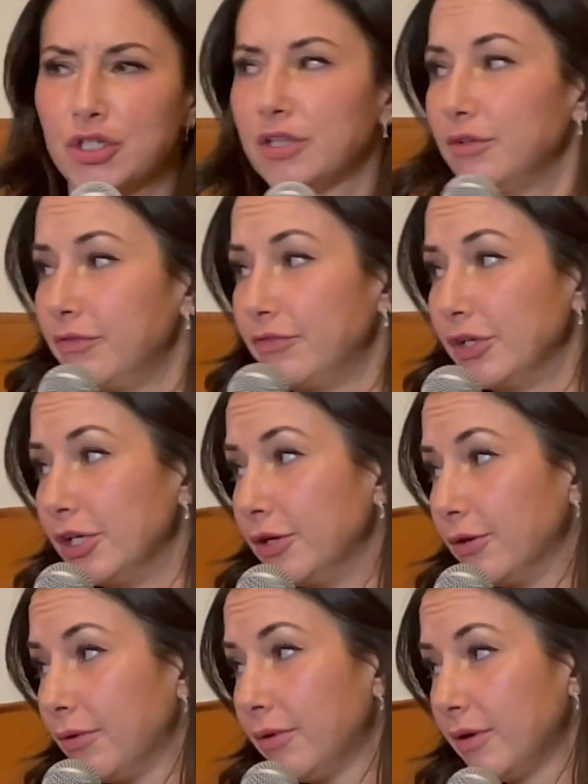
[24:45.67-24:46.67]
The
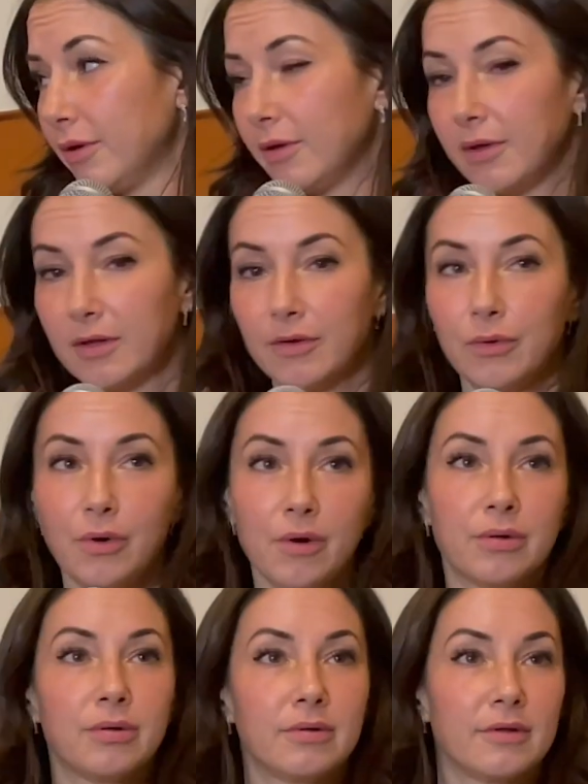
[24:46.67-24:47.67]
View.
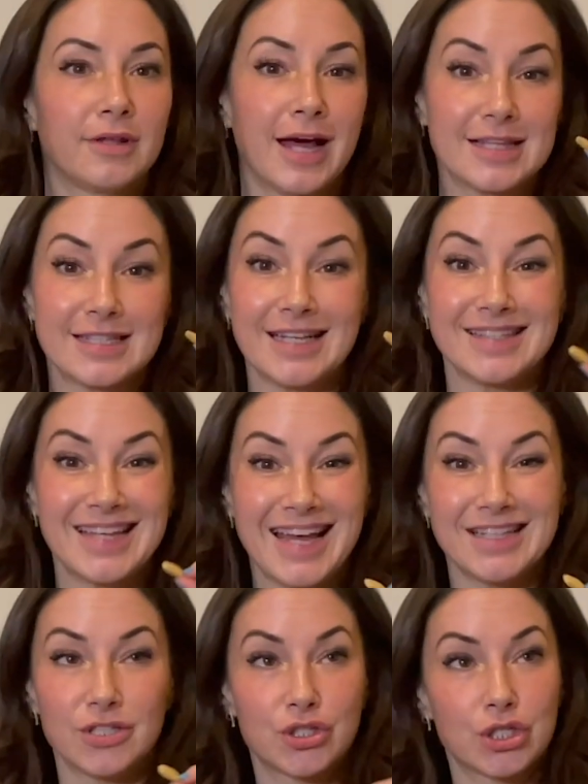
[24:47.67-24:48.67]
Whew, that's an
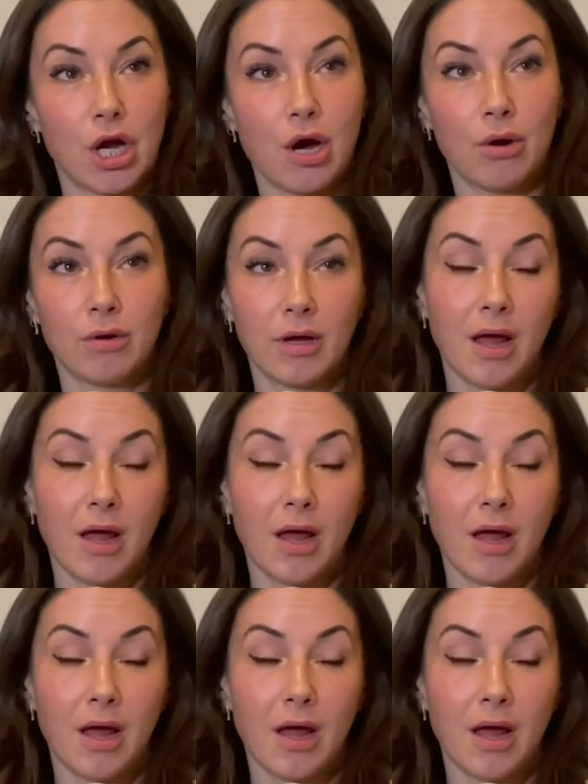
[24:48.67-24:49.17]
intense show.